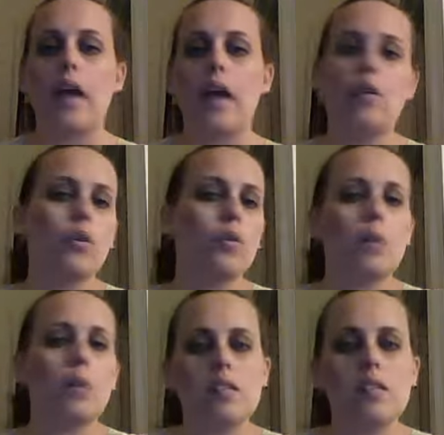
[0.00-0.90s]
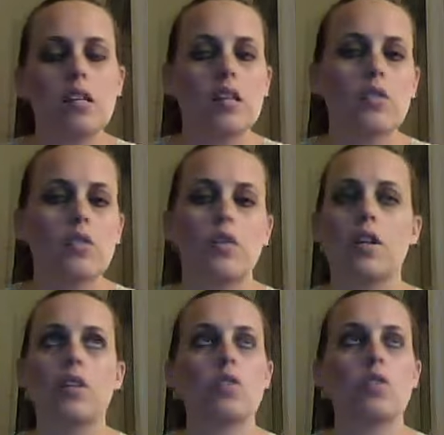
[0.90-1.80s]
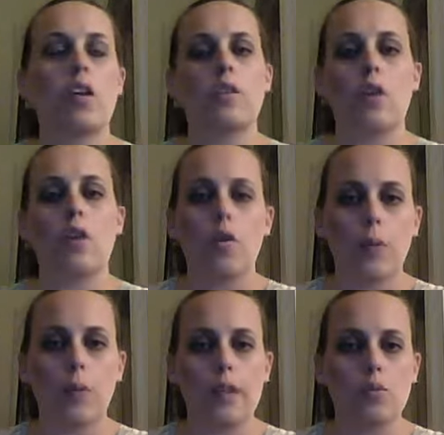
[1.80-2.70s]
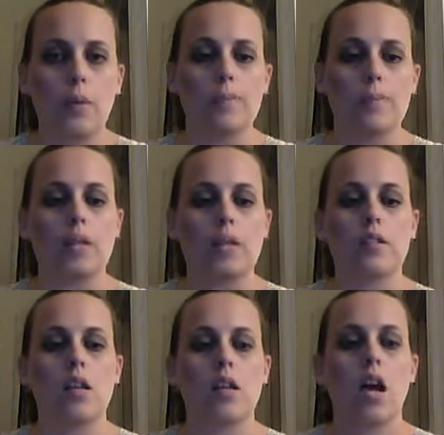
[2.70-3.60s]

I don't go to Macy's or any of those other overpriced websites.